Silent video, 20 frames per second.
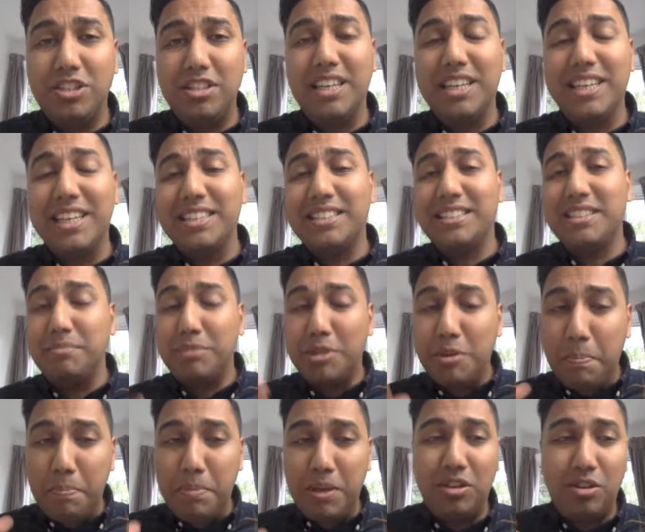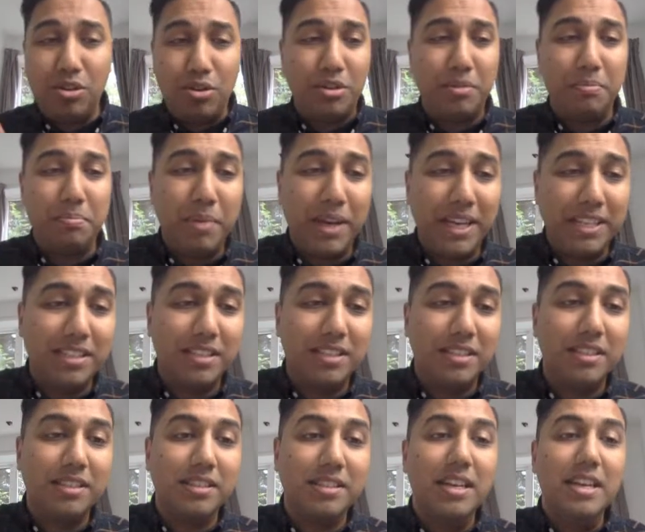against them to beat your
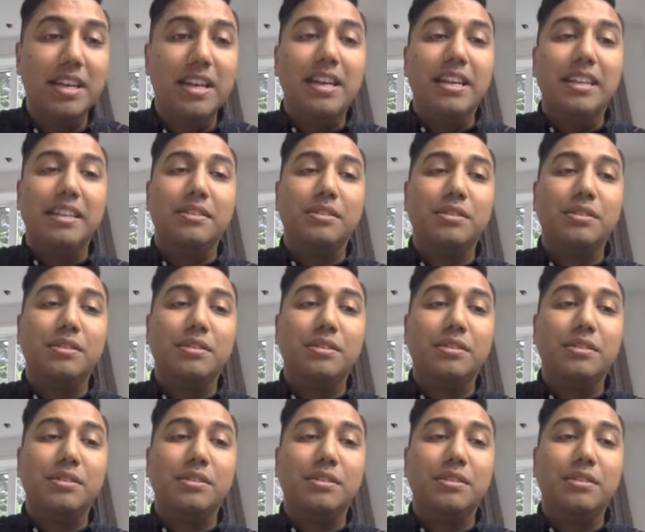competitors. There is